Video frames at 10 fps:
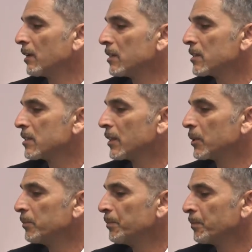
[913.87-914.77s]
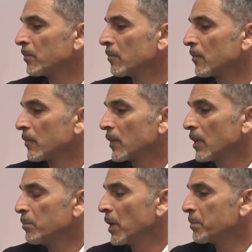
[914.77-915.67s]
And
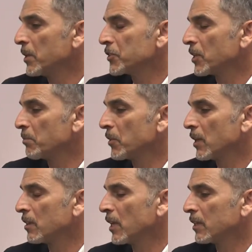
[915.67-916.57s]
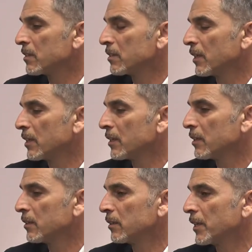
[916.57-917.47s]
it might be something that
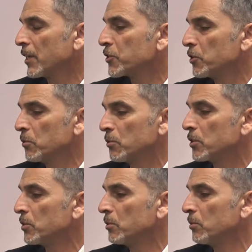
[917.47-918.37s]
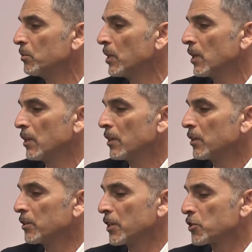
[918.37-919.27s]
gets you to,
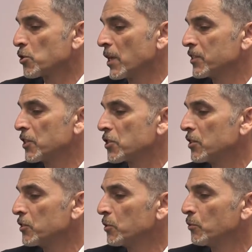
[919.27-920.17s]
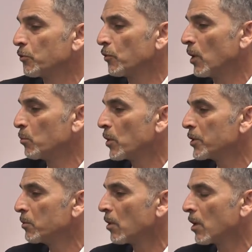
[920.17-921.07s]
that transitions you from
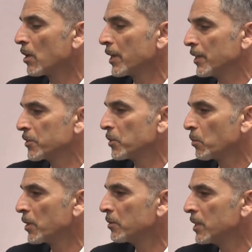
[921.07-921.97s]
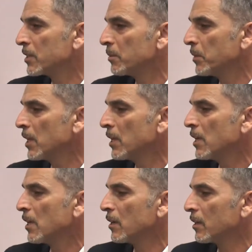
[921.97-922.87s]
where you are into where you need to
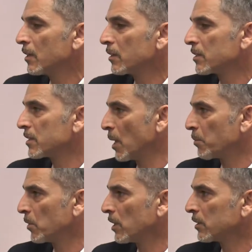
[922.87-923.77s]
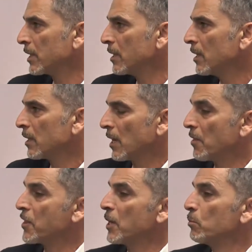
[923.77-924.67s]
be temporarily,
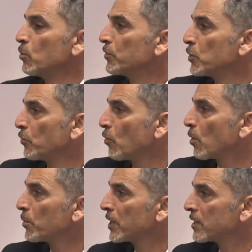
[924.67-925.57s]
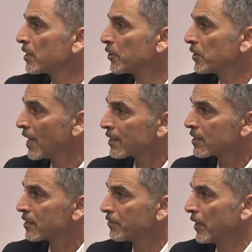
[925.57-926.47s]
and then moves you forward into your
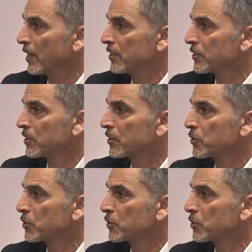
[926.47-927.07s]
next phase.